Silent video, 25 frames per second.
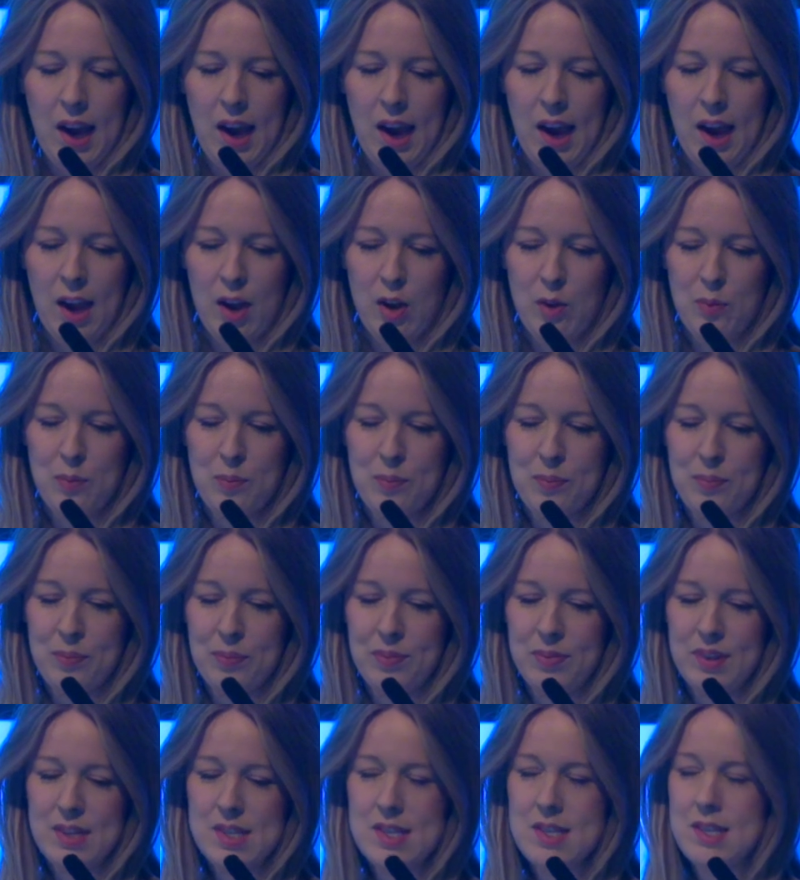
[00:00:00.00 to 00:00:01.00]

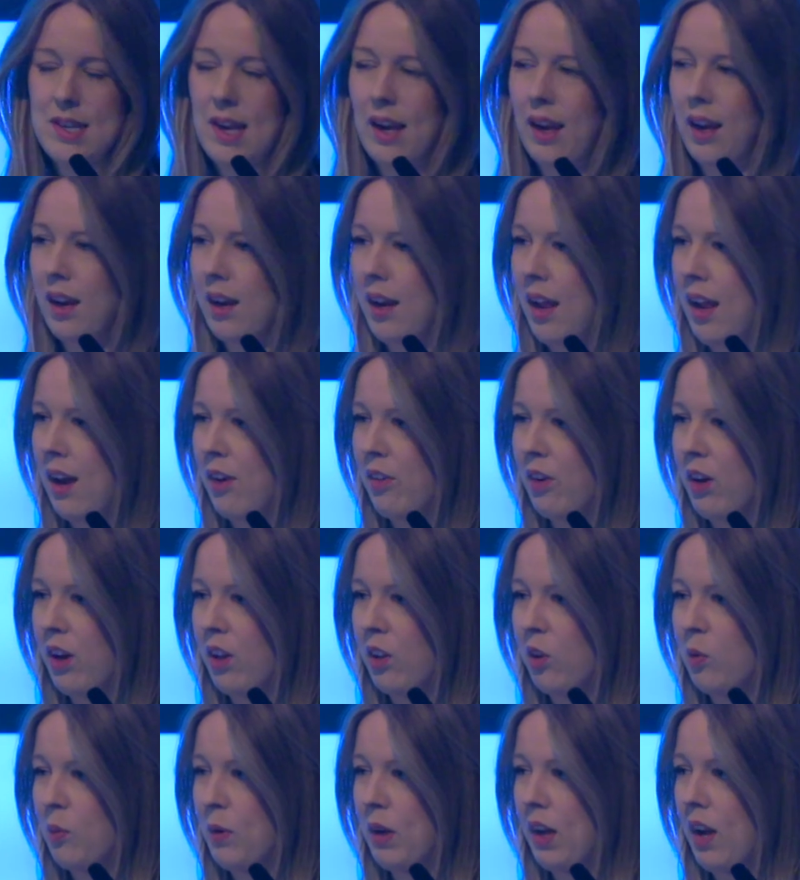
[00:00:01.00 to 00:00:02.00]
The second area
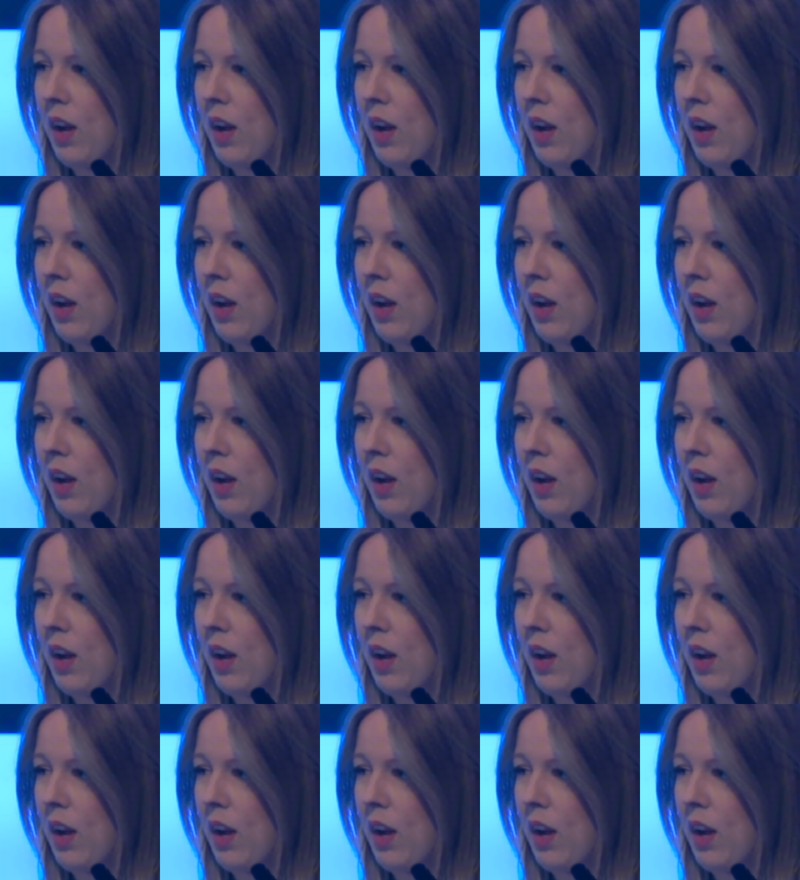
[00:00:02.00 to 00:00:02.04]
that we